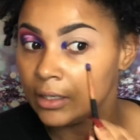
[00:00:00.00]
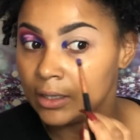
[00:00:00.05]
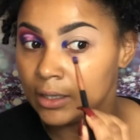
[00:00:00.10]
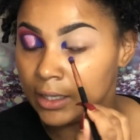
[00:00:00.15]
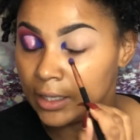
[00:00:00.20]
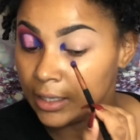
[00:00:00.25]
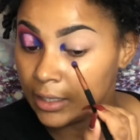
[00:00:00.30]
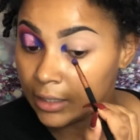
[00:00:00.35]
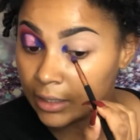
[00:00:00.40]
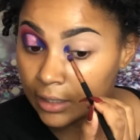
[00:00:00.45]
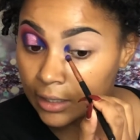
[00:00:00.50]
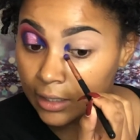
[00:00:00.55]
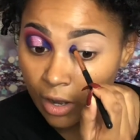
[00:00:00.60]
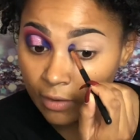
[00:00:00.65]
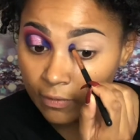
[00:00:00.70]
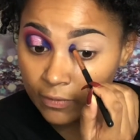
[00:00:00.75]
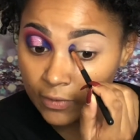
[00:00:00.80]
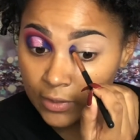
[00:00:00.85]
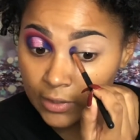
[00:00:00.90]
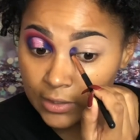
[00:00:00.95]
Like
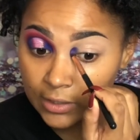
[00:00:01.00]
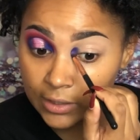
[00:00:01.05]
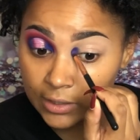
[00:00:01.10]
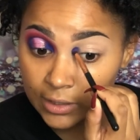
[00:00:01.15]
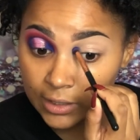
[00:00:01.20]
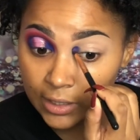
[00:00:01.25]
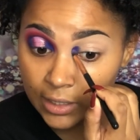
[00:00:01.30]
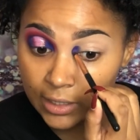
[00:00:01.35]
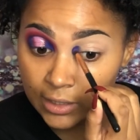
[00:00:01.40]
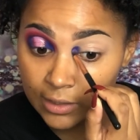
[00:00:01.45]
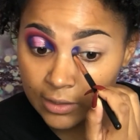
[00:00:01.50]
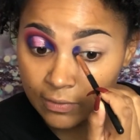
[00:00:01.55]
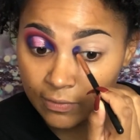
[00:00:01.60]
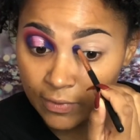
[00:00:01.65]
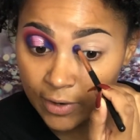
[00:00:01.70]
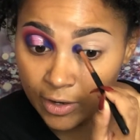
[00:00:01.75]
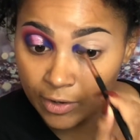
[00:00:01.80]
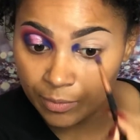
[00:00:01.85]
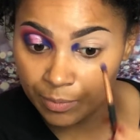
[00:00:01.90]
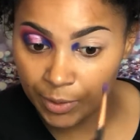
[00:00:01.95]
obviously it's
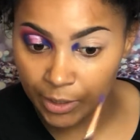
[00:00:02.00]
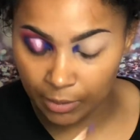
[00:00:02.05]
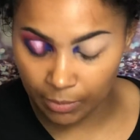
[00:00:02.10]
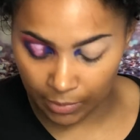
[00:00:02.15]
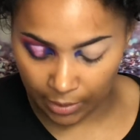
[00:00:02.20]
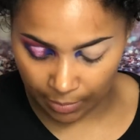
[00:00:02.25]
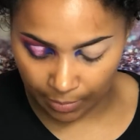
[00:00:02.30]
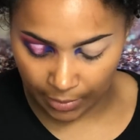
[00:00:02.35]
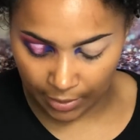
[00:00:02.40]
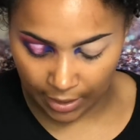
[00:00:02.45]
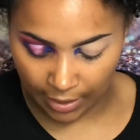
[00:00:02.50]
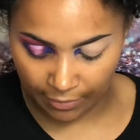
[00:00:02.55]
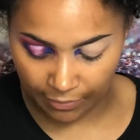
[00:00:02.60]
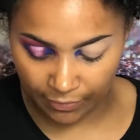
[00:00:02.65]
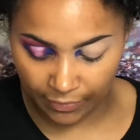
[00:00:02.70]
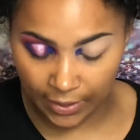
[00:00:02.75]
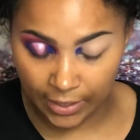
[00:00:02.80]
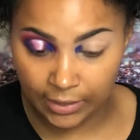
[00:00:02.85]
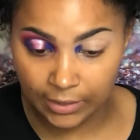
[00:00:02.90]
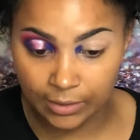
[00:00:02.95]
very pigmented, but I
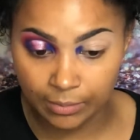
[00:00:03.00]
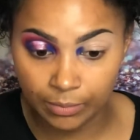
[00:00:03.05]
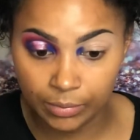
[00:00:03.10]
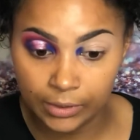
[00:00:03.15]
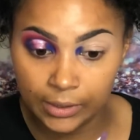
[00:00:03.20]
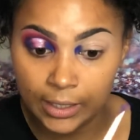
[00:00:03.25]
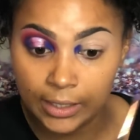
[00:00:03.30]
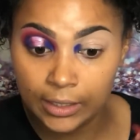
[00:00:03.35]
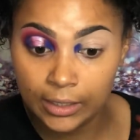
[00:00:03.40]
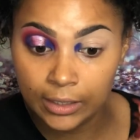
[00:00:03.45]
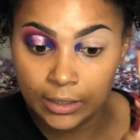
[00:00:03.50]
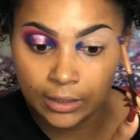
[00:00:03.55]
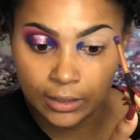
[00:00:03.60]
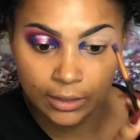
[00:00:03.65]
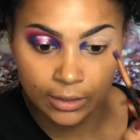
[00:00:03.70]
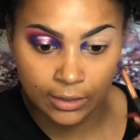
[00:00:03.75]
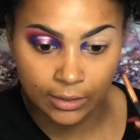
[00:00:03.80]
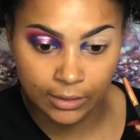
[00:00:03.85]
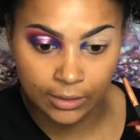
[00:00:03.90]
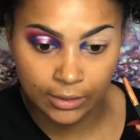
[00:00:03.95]
find the blending
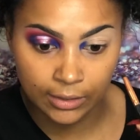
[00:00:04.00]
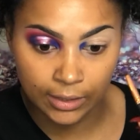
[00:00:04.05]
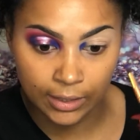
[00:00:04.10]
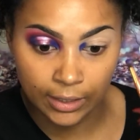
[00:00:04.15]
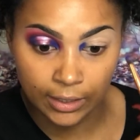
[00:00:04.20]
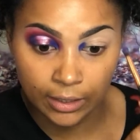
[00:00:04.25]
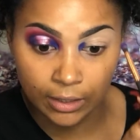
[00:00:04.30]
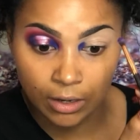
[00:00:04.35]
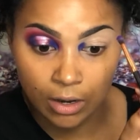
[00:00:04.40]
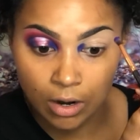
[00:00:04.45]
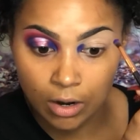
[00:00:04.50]
is like